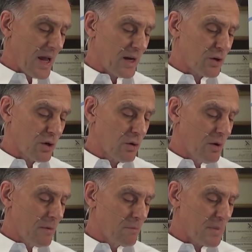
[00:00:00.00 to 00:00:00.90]

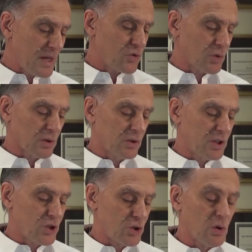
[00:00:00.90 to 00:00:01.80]
endometrial
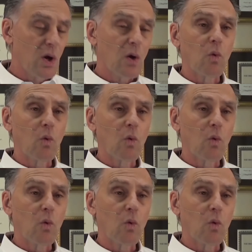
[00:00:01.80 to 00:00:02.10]
tissue.